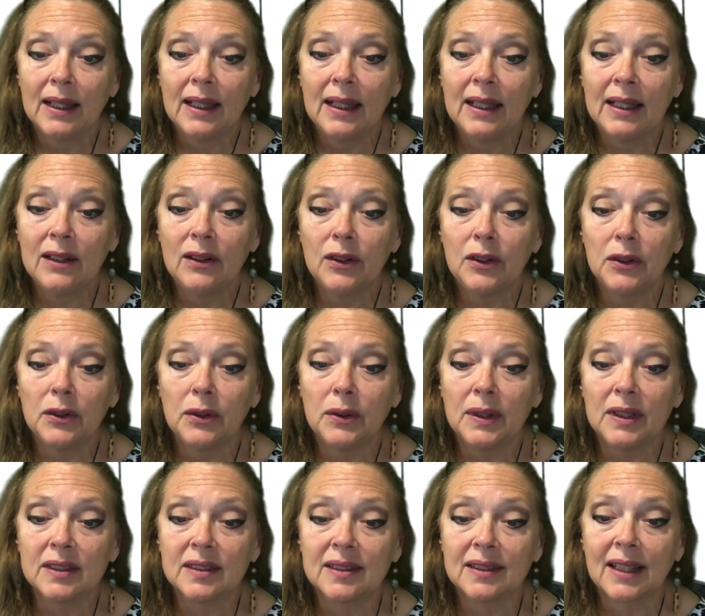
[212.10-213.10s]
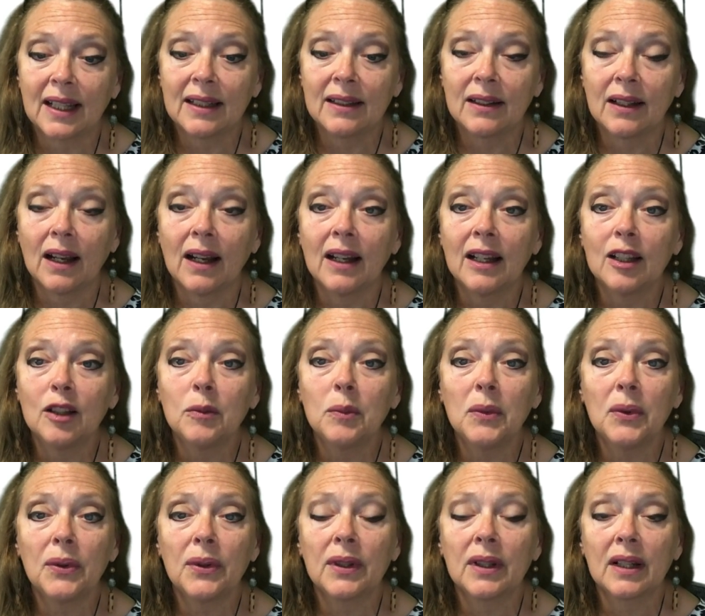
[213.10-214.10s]
Hindu-Istan
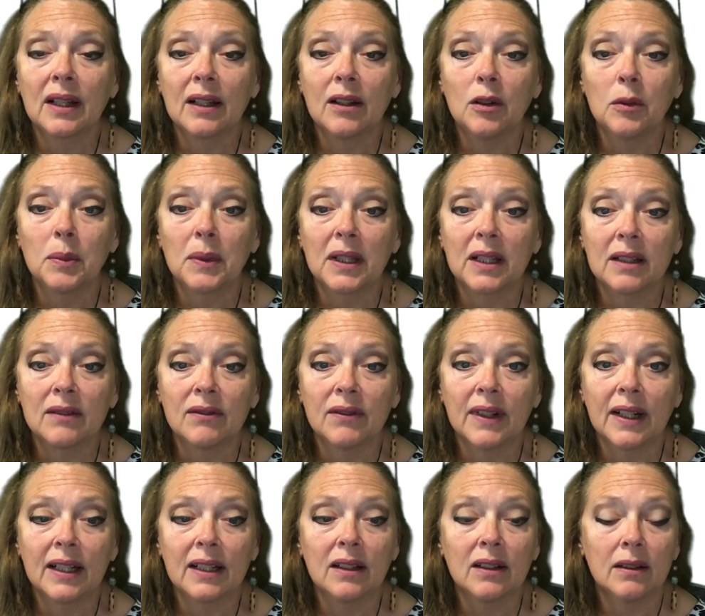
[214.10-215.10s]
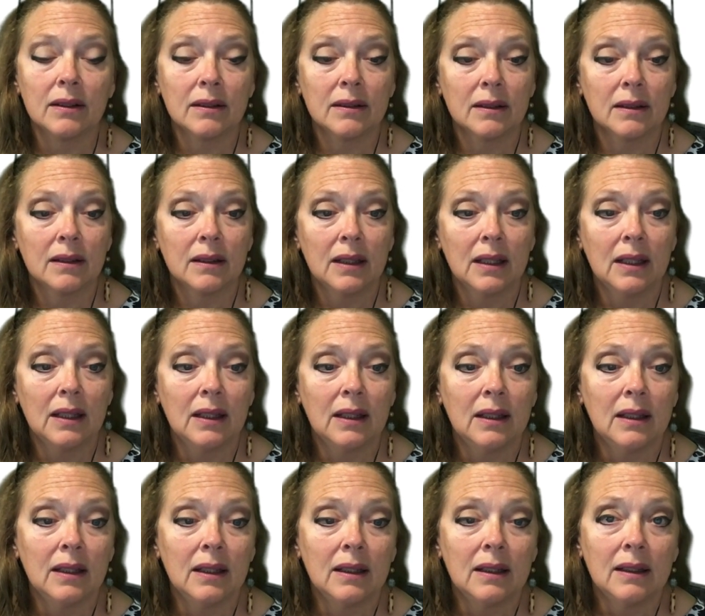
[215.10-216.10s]
Times, and I hope they can find
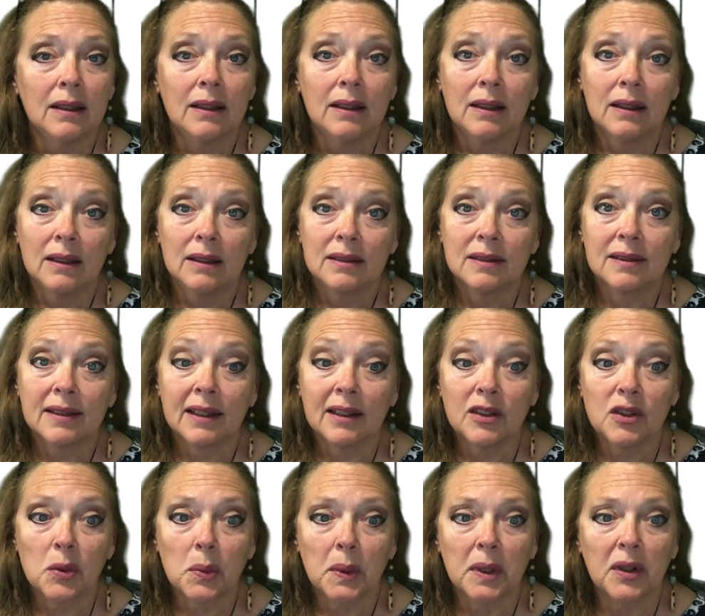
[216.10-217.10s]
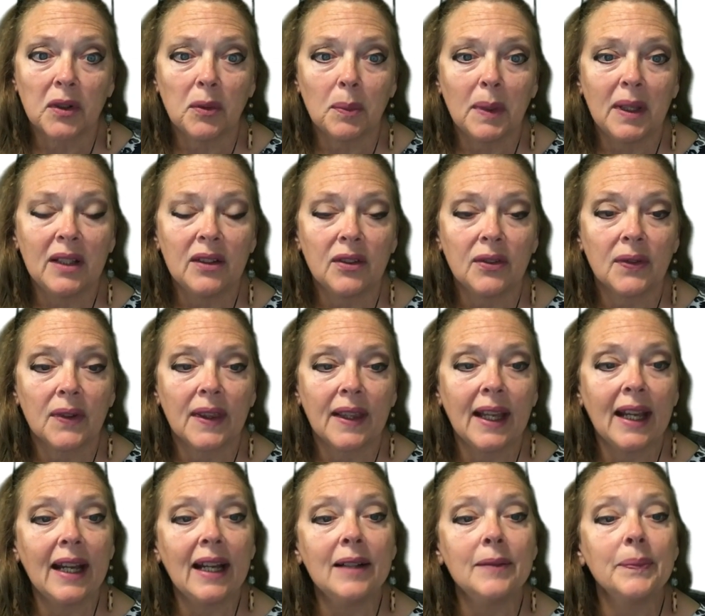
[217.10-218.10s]
sanctuary space for
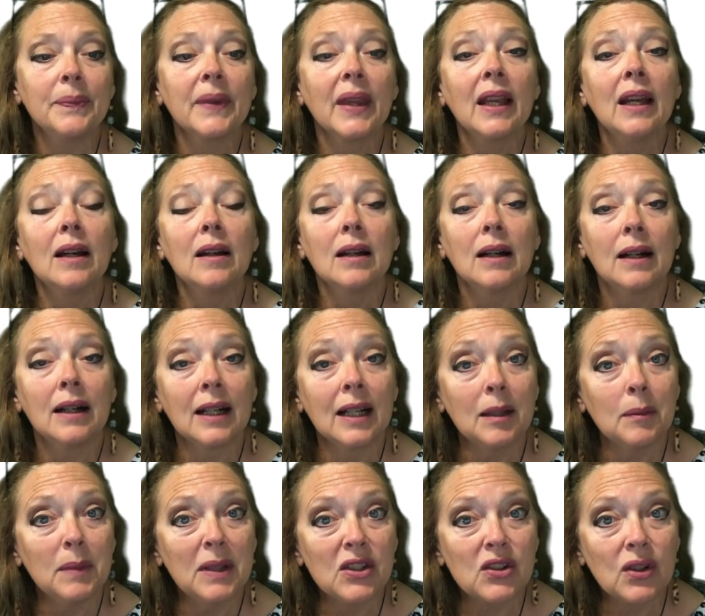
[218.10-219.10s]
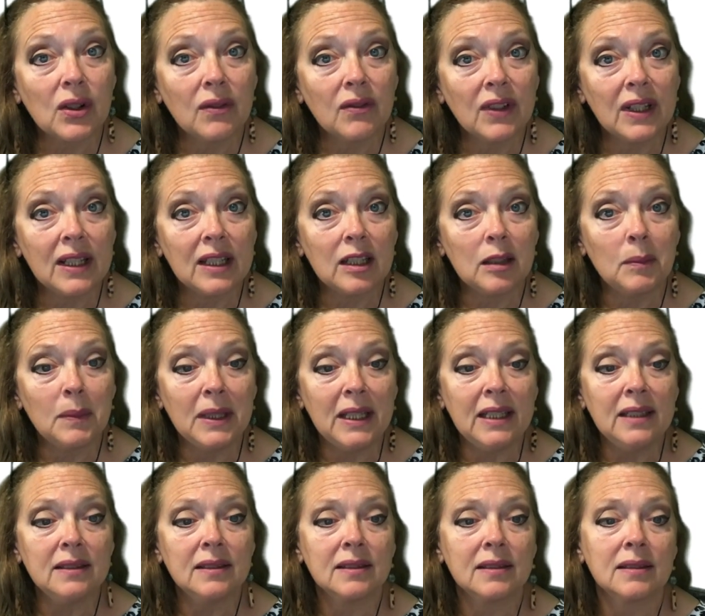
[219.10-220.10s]
that. I mentioned
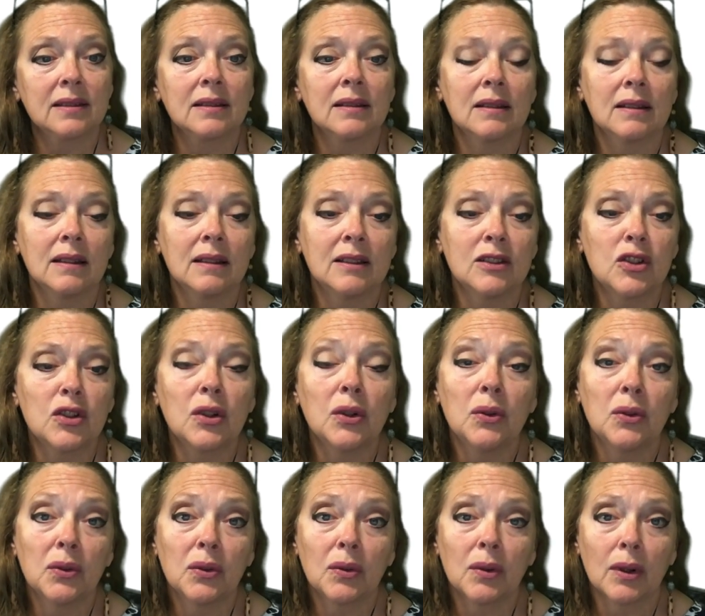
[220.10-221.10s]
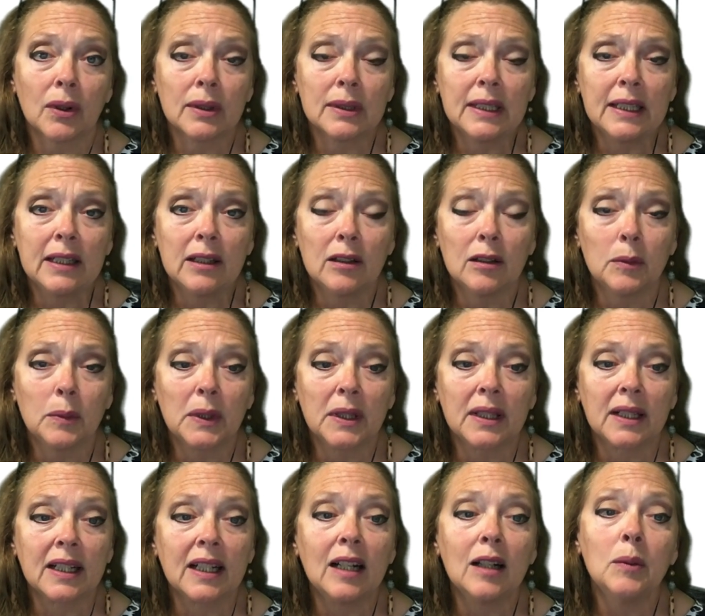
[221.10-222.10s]
Vietnamese issues earlier with
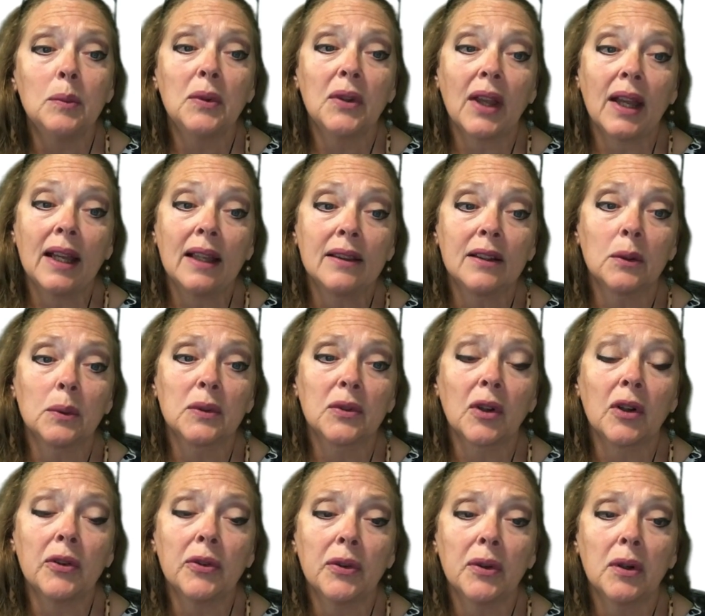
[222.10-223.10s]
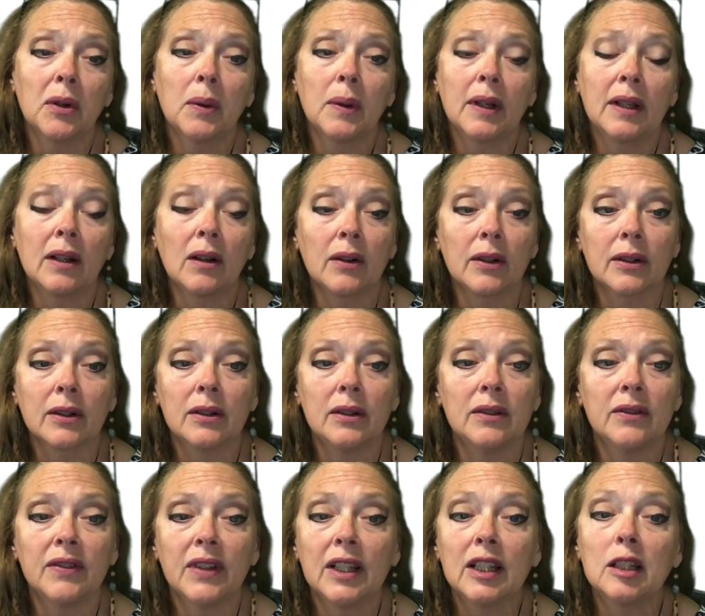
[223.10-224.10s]
the cubs, and there was also an
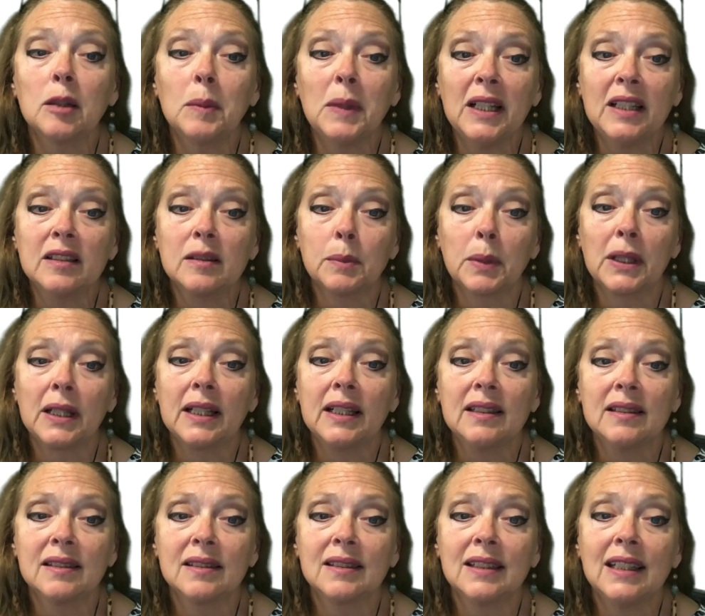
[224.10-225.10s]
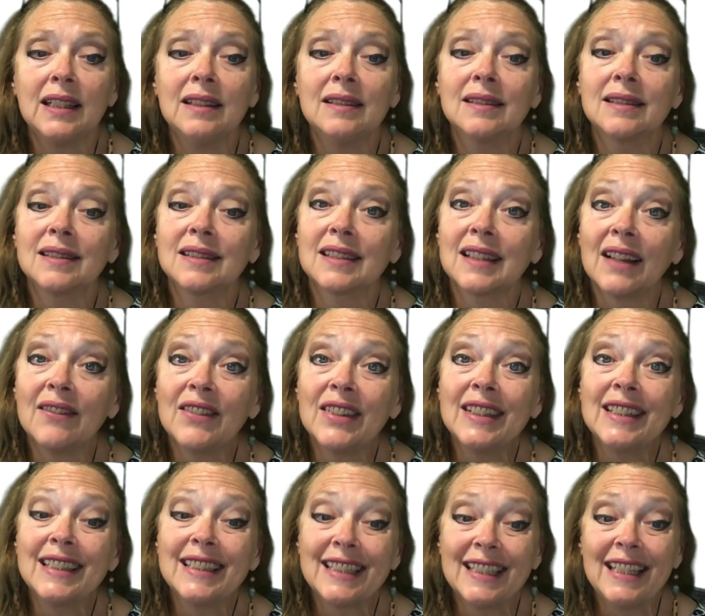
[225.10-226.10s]
article, Vietnamese police seize
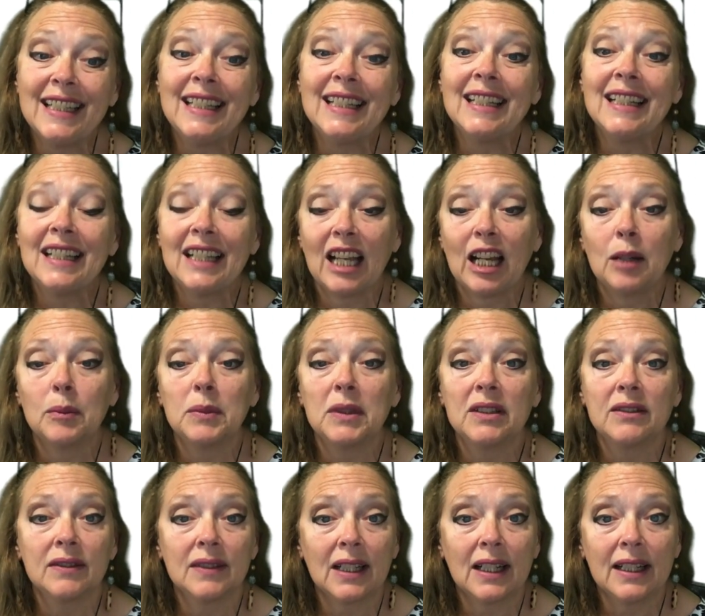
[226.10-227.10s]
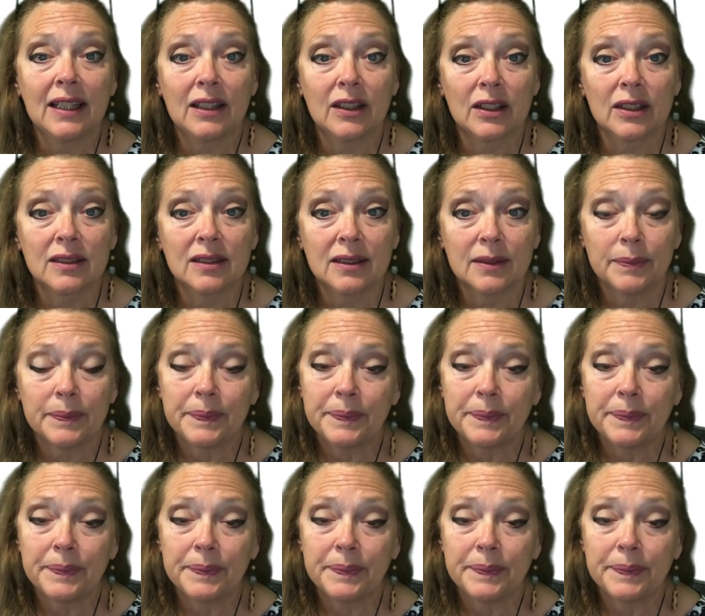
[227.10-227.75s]
17 captive tigers.